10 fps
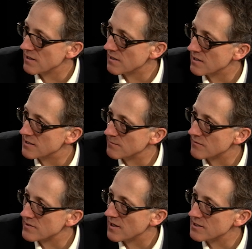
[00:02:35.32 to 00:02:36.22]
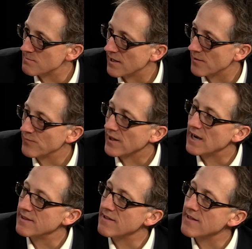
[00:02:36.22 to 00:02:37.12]
in terms of seismic,
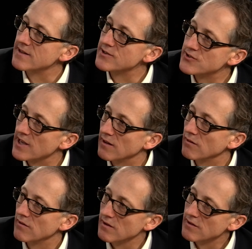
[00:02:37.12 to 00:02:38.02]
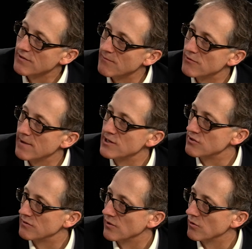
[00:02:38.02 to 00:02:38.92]
and they then sell the
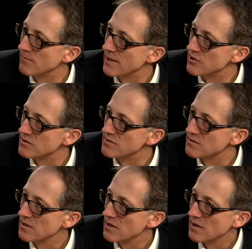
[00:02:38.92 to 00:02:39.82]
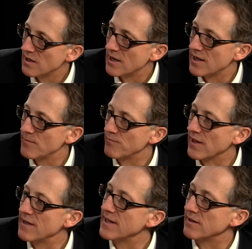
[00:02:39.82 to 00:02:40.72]
information to the oil majors. And
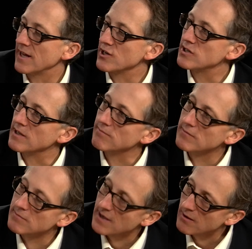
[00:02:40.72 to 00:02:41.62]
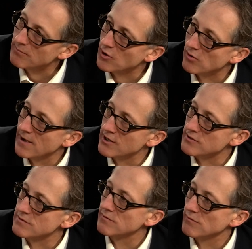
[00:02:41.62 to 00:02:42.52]
they can actually help the oil
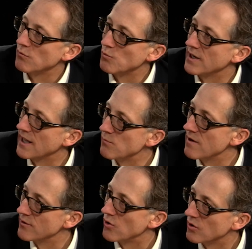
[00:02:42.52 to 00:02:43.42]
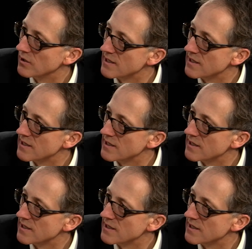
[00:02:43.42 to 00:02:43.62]
majors work out where the oil